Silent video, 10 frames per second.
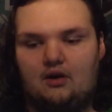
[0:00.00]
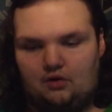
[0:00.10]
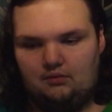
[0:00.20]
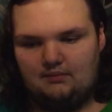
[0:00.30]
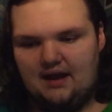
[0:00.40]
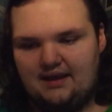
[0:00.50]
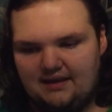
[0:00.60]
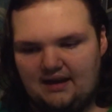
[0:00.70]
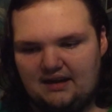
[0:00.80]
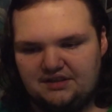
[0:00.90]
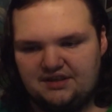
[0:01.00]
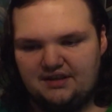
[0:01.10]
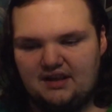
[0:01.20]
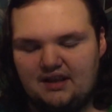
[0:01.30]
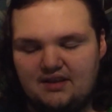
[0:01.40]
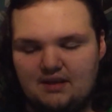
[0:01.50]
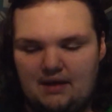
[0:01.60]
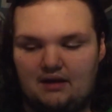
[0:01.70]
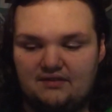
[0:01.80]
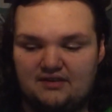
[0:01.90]
oh my gosh, the
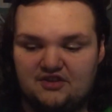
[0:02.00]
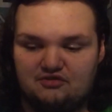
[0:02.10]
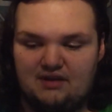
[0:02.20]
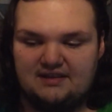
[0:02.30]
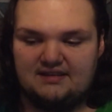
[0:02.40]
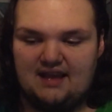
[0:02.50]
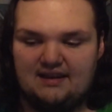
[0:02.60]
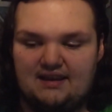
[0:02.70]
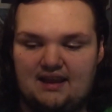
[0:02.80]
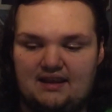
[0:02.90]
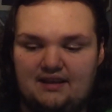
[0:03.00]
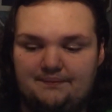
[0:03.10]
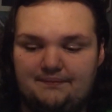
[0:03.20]
amount of stress that day